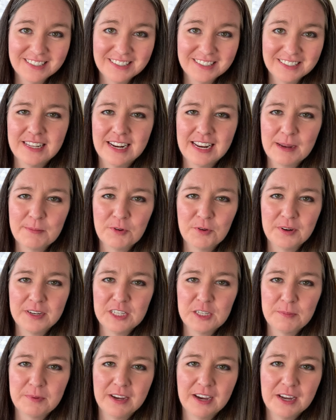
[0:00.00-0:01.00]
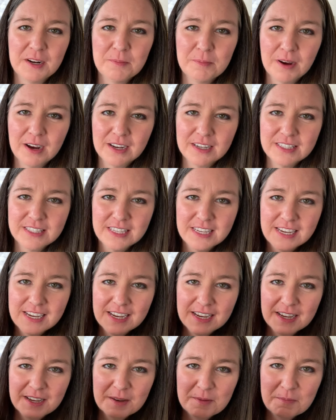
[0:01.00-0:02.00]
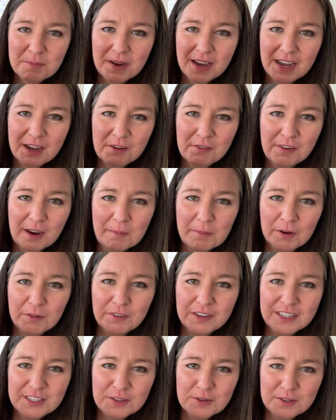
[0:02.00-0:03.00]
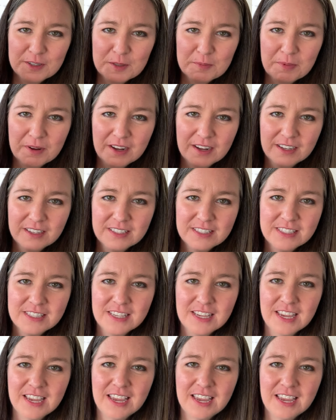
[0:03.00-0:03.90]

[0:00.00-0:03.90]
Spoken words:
Today I'm going to be unboxing my Rainbow Resource Box